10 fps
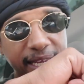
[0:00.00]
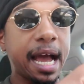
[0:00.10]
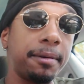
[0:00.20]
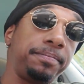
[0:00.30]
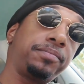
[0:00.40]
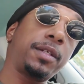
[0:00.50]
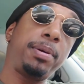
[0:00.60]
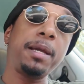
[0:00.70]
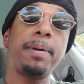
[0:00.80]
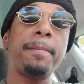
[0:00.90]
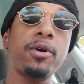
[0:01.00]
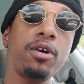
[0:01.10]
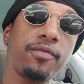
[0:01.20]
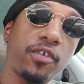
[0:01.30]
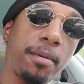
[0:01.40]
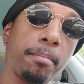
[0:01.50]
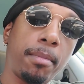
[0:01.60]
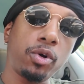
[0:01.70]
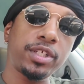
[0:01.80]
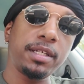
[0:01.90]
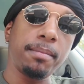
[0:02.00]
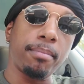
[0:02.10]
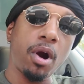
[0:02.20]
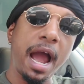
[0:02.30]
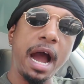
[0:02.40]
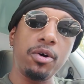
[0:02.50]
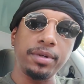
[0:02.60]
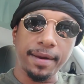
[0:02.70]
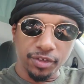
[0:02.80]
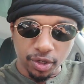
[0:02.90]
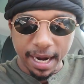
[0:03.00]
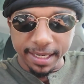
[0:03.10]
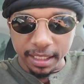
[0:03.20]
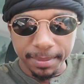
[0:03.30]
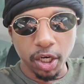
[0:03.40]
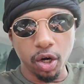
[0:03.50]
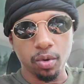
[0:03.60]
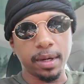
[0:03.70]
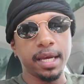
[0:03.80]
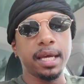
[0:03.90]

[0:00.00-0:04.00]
Yeah, pink pepper from Molton Brown. Have you tried it? Let me know.